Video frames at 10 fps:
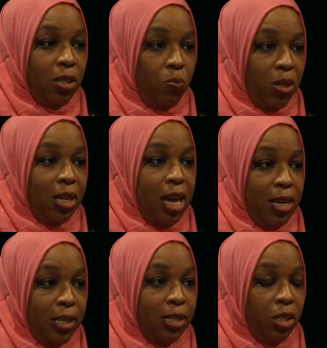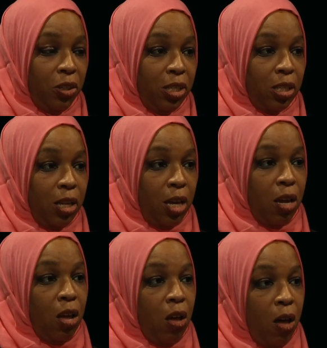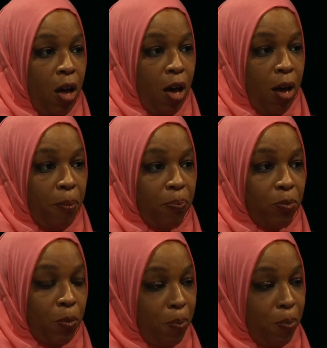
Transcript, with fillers: has been taken seriously um,